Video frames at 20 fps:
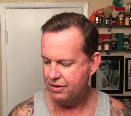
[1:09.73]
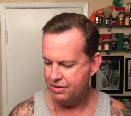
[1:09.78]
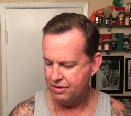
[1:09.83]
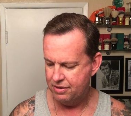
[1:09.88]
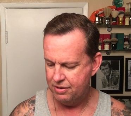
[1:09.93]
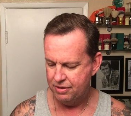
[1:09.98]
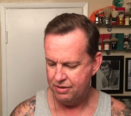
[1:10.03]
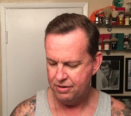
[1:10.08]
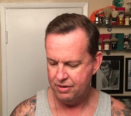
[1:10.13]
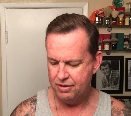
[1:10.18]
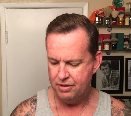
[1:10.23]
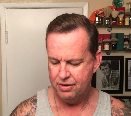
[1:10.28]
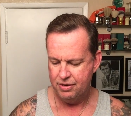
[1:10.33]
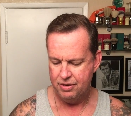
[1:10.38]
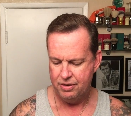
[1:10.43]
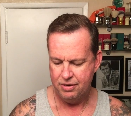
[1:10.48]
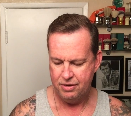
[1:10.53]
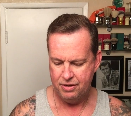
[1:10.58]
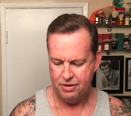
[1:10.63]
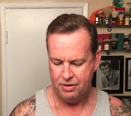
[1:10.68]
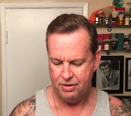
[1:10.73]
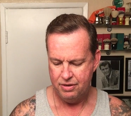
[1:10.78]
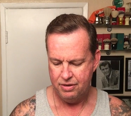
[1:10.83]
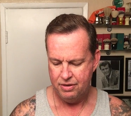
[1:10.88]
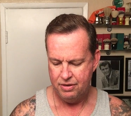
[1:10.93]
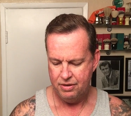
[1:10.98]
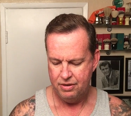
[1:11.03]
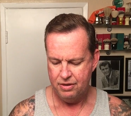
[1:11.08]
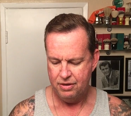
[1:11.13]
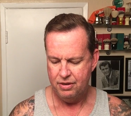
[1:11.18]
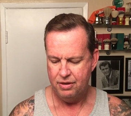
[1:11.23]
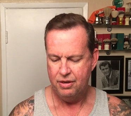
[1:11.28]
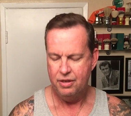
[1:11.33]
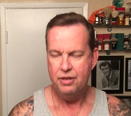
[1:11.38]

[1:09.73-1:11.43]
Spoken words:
Nothing is said.